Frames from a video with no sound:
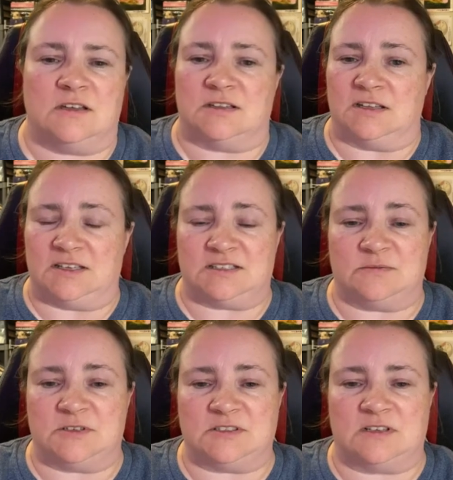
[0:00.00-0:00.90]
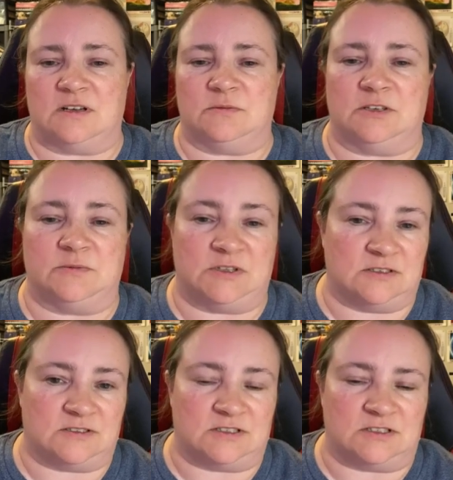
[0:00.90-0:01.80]
the last time I was at Hobby Lobby,
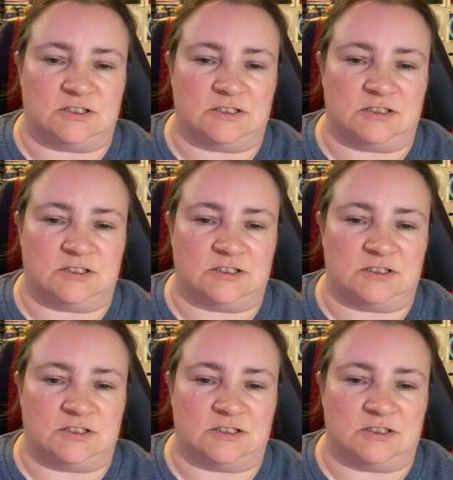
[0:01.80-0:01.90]
theirs did